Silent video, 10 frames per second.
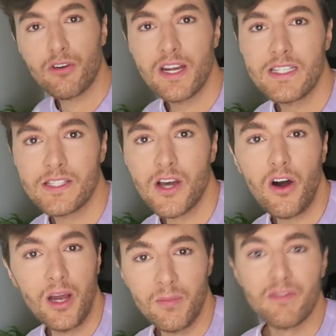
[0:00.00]
crazy
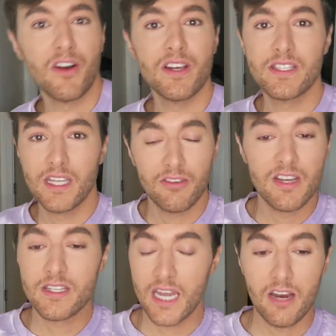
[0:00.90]
time, a very
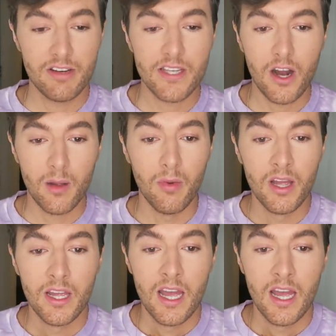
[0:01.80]
serious, scary time,